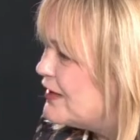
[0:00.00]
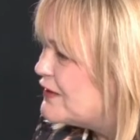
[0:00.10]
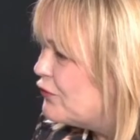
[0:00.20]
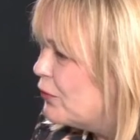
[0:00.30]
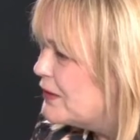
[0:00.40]

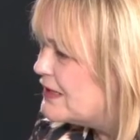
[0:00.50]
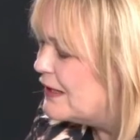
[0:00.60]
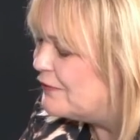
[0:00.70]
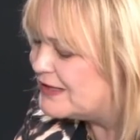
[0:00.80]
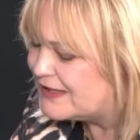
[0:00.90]

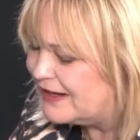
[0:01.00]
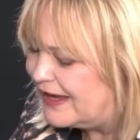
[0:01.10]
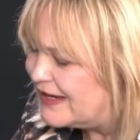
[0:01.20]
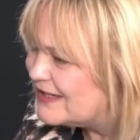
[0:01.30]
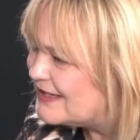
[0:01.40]
transformative, isn't
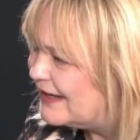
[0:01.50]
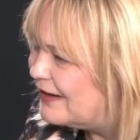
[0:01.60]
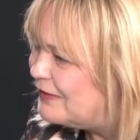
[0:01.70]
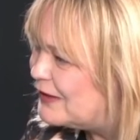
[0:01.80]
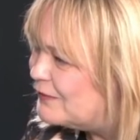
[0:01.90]
it?
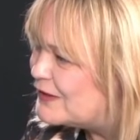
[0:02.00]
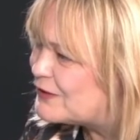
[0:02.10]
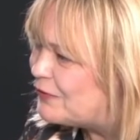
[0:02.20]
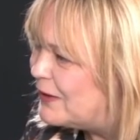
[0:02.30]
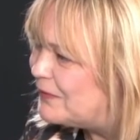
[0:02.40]
And I think you've
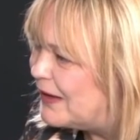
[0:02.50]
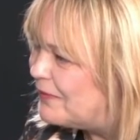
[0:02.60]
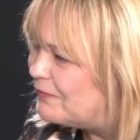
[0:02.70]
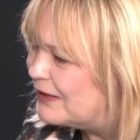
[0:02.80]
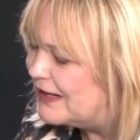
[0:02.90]
described
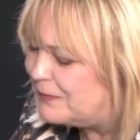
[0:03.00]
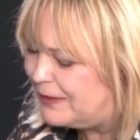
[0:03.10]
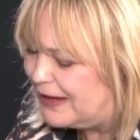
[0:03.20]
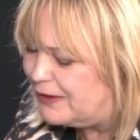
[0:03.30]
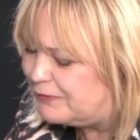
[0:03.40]
that really
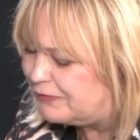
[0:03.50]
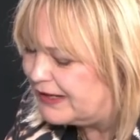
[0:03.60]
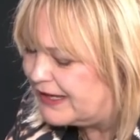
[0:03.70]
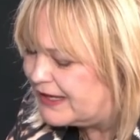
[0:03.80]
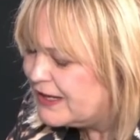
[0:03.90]

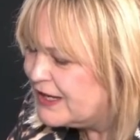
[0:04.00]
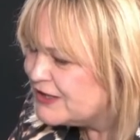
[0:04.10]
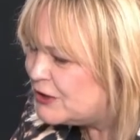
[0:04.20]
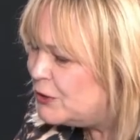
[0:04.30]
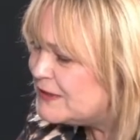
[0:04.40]
powerfully.
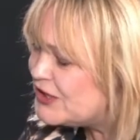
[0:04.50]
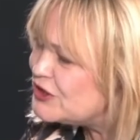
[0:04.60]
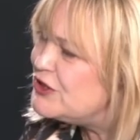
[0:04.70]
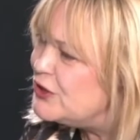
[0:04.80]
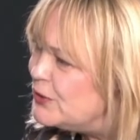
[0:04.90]
So who's
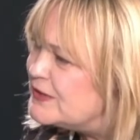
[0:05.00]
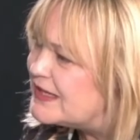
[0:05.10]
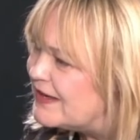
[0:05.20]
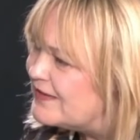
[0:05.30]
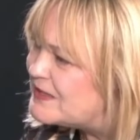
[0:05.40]
actually
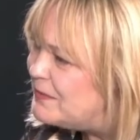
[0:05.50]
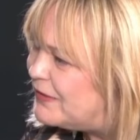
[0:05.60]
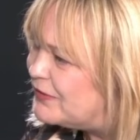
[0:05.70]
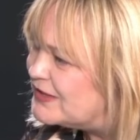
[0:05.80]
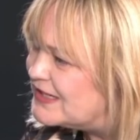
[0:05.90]
using this
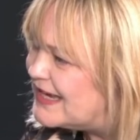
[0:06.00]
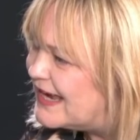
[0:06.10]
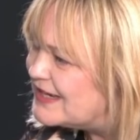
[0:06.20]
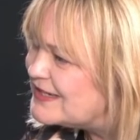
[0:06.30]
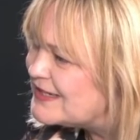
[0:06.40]
method to
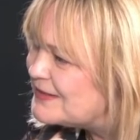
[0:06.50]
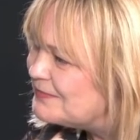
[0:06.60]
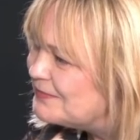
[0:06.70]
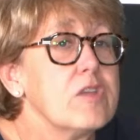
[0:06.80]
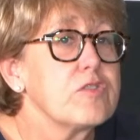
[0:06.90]
date?
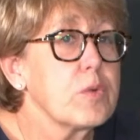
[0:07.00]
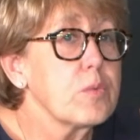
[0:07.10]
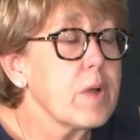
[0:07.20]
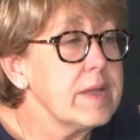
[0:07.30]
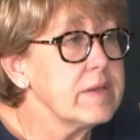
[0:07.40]
So
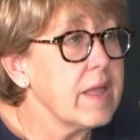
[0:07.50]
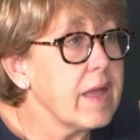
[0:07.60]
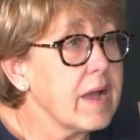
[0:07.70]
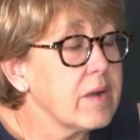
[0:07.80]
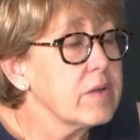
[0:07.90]
right
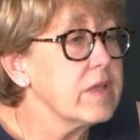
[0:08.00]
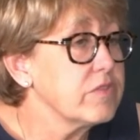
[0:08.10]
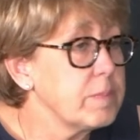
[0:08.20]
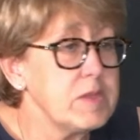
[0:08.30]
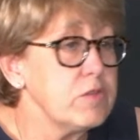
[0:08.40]
now,
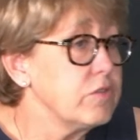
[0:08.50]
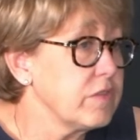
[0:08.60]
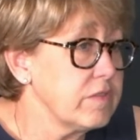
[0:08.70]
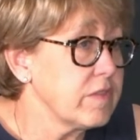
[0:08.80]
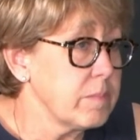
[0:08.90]
it's been
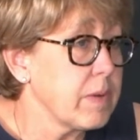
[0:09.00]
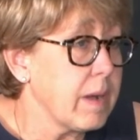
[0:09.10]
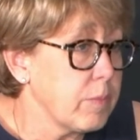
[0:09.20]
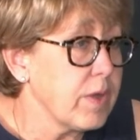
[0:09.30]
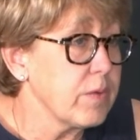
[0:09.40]
used in
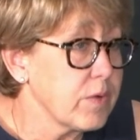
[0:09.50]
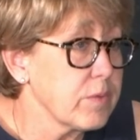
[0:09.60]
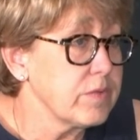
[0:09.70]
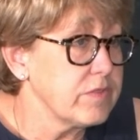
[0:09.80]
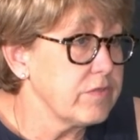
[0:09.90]
Zimbabwe, where
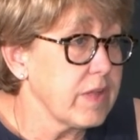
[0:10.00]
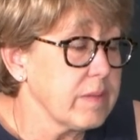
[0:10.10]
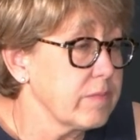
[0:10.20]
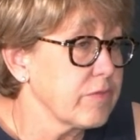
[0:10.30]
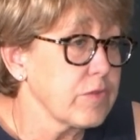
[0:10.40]
it was
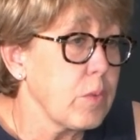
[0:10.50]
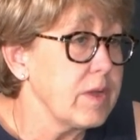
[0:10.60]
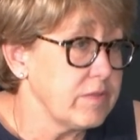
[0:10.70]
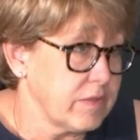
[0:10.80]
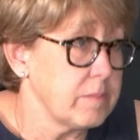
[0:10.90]
developed for
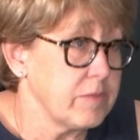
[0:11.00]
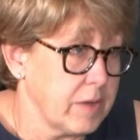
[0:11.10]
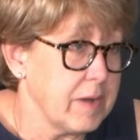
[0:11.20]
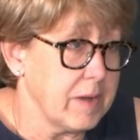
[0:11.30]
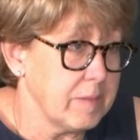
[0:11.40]
quite some
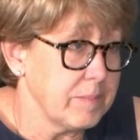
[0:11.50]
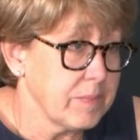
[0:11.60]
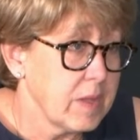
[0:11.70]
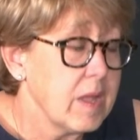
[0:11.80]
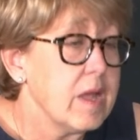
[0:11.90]
time.
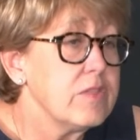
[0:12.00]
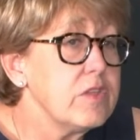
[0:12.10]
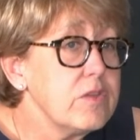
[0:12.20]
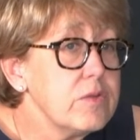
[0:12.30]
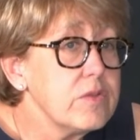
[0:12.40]

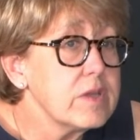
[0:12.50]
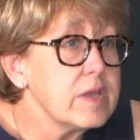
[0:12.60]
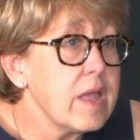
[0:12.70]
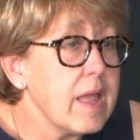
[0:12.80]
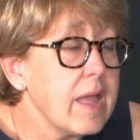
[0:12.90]
The
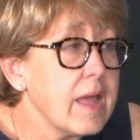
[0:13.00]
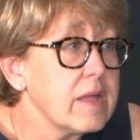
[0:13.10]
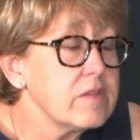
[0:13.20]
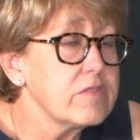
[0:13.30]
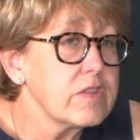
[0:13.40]
Union
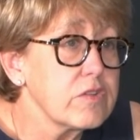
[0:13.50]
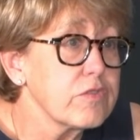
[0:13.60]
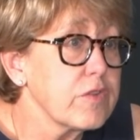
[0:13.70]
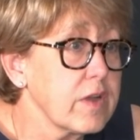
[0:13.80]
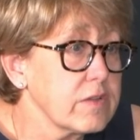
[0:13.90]
and
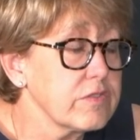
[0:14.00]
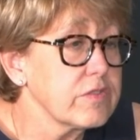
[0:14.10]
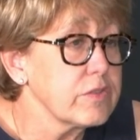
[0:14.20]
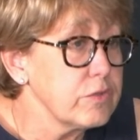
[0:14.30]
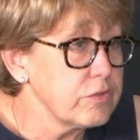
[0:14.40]
Center for Health
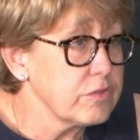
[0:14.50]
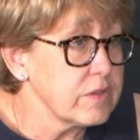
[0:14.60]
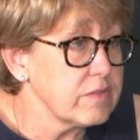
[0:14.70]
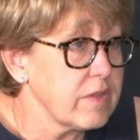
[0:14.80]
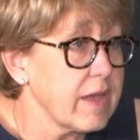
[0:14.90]

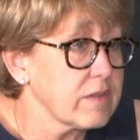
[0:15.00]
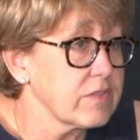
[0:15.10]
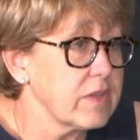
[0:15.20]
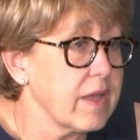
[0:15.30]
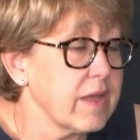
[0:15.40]
Solutions
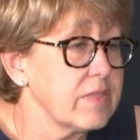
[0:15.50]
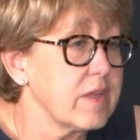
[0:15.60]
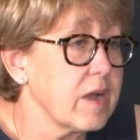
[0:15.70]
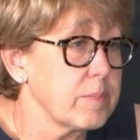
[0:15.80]
actually had the